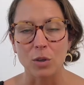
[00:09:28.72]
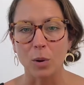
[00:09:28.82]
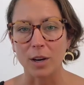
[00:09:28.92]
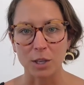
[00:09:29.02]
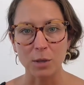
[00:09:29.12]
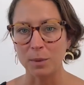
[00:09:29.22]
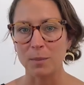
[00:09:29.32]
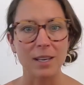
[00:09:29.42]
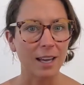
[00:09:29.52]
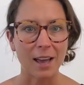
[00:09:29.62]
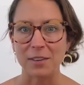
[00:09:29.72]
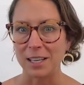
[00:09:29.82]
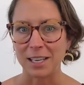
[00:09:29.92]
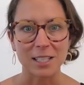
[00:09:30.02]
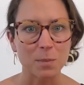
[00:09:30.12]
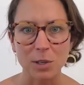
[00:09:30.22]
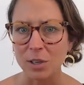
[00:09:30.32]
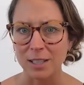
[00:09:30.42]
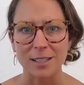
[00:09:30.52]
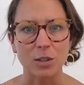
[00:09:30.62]
You're a human being having an
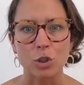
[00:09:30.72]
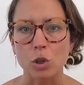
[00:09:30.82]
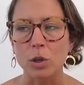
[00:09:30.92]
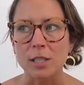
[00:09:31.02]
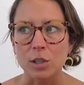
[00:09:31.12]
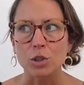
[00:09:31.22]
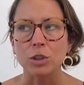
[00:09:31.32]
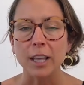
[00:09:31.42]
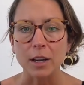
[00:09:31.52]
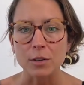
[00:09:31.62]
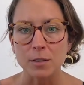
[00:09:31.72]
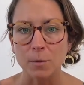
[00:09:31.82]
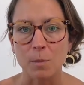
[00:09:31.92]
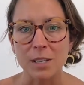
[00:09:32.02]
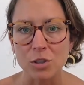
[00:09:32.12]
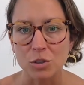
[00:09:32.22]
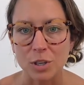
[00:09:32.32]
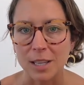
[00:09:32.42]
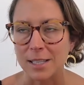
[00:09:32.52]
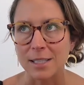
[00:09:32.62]
experience. There's stories, there's layers of
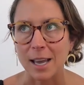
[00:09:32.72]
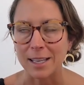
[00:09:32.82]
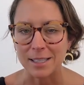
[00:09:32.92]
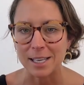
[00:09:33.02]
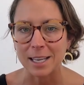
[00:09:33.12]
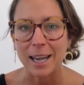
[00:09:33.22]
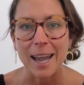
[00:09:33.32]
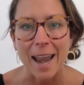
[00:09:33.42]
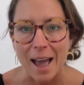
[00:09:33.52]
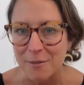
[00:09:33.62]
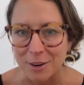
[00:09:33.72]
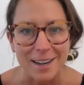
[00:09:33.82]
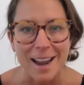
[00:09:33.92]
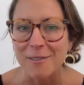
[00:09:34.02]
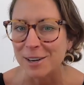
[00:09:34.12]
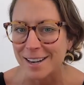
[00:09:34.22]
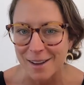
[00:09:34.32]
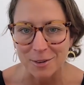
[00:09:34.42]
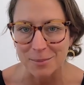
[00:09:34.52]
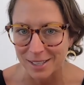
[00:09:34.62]
mystery that science could never, never,
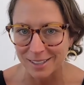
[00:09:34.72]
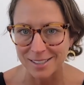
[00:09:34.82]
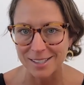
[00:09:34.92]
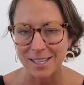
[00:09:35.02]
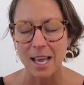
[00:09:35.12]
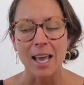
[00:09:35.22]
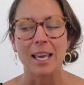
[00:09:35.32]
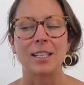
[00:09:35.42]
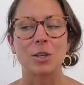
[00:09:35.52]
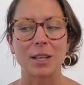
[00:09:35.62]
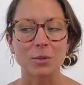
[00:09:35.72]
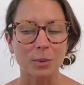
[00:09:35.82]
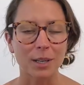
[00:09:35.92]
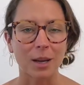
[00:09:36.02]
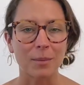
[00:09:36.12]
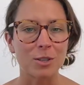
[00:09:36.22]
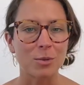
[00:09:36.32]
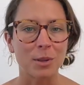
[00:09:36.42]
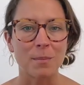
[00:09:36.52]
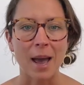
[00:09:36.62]
never pierce. And so that's what we're coming
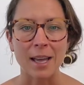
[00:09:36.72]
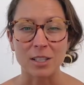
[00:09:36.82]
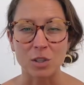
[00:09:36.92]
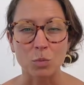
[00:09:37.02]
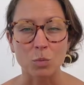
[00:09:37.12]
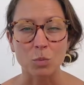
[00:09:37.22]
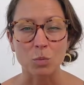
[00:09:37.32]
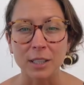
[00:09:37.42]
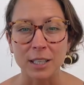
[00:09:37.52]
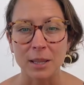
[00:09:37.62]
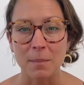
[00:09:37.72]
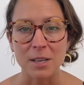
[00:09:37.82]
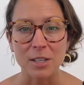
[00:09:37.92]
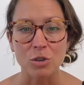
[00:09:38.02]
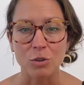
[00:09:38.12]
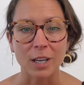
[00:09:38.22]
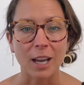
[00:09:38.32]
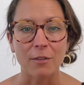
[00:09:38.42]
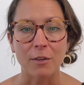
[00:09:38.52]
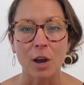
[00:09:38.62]
to on the mat, is to revel in the mystery
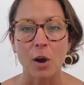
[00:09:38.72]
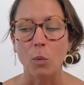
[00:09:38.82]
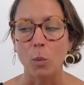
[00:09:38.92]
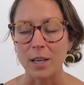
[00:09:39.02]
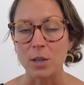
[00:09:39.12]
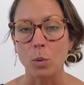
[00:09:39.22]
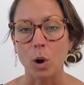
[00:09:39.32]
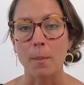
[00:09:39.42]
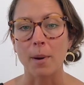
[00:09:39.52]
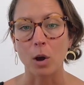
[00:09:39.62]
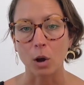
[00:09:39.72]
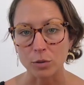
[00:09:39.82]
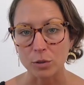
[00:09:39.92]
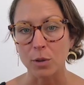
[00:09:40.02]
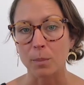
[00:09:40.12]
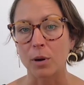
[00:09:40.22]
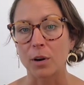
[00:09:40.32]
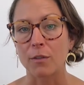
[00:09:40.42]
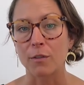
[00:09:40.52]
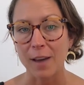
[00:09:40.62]
of what you are, but also the
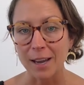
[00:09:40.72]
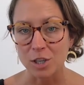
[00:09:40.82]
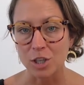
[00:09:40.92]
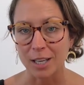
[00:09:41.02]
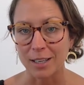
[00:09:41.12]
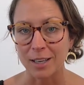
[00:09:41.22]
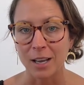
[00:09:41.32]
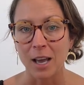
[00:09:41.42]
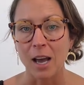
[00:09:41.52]
perfection